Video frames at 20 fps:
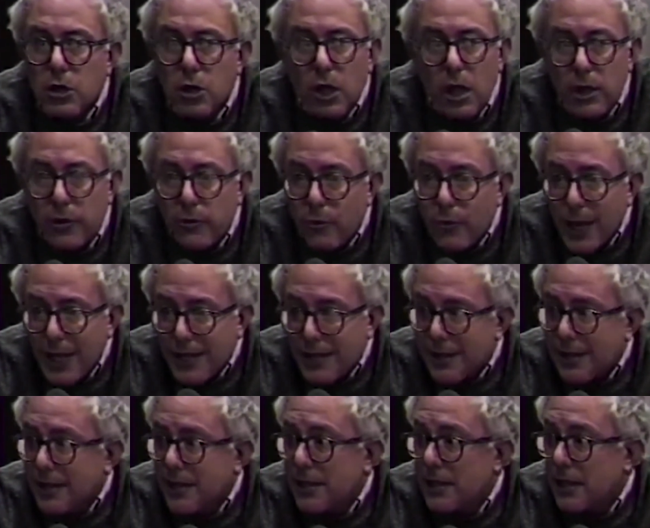
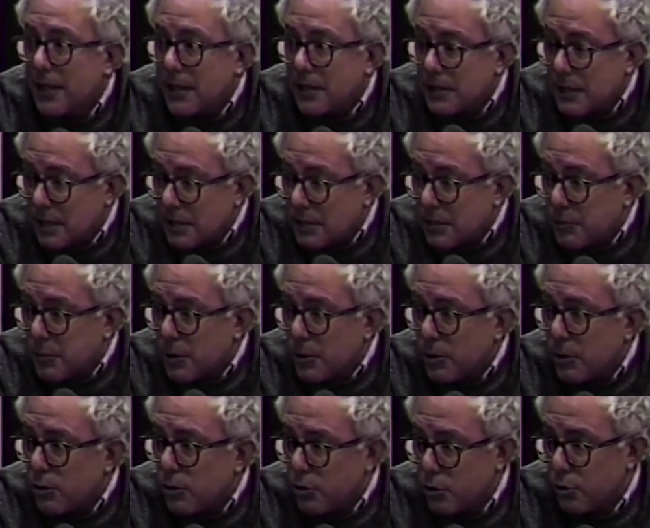directly
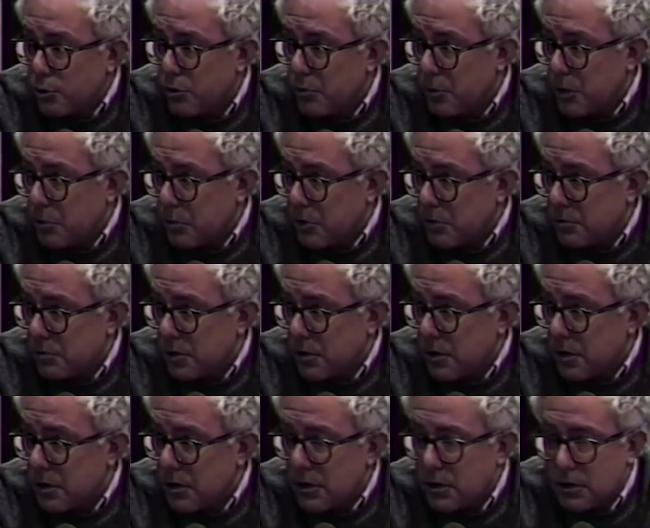accessible to the people.
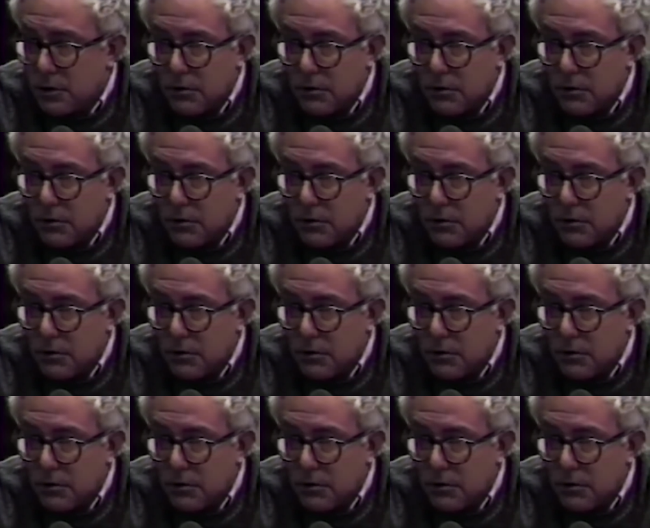Right?